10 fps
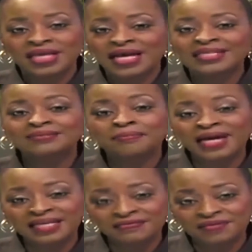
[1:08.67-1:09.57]
and
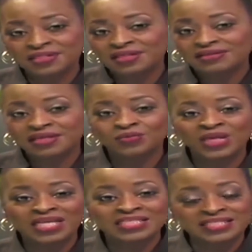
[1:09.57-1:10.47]
mindful that we
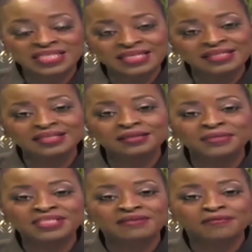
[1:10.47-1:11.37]
are still in the
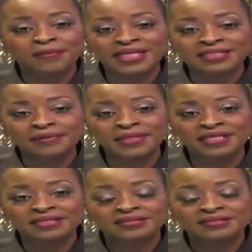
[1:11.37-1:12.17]
midst of a pandemic.